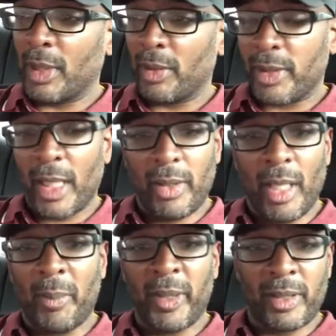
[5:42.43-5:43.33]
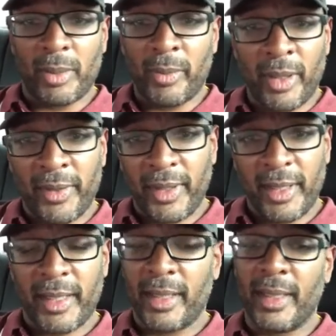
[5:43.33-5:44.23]
tell you how much your monthly
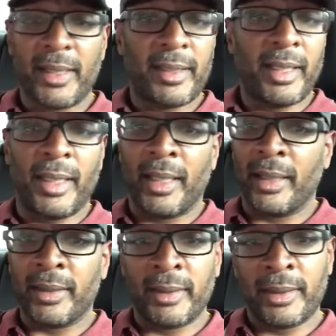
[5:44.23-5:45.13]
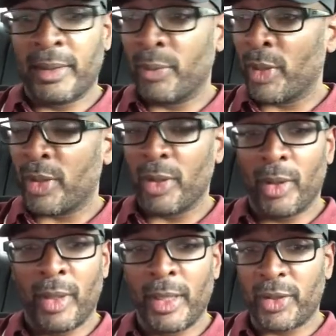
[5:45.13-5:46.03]
is and what
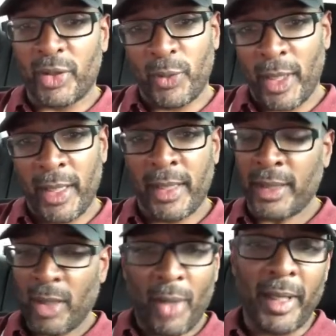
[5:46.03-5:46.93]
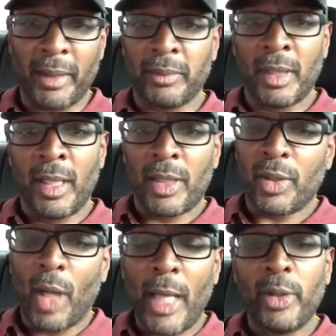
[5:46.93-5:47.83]
your interest rate is and all that.
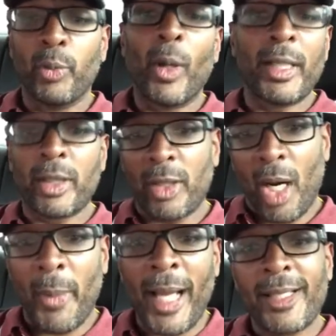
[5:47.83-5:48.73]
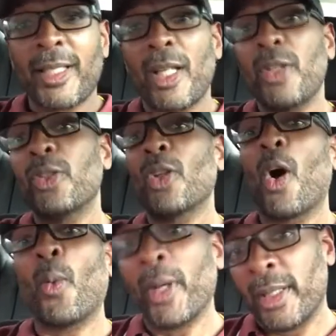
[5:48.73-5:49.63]
So I went into CarMax
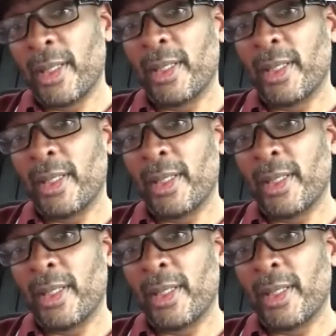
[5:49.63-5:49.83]
knowing